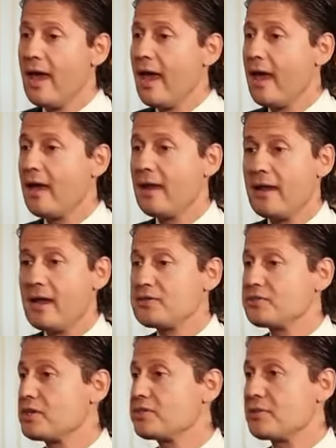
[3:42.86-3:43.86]
and it's
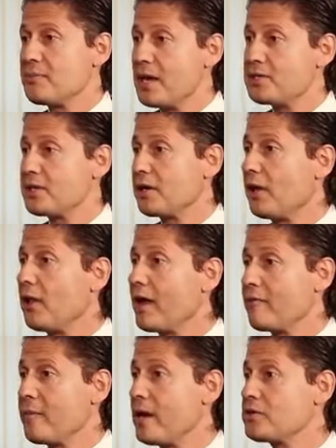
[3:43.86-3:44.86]
just amazing. A lot
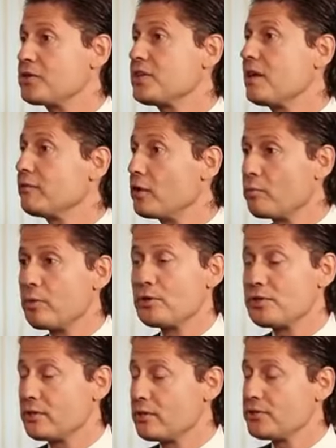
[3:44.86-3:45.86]
of patients have no
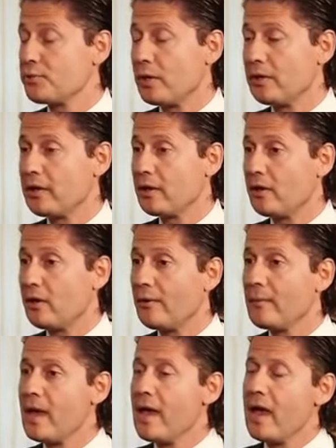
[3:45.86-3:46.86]
bruising or swelling at all.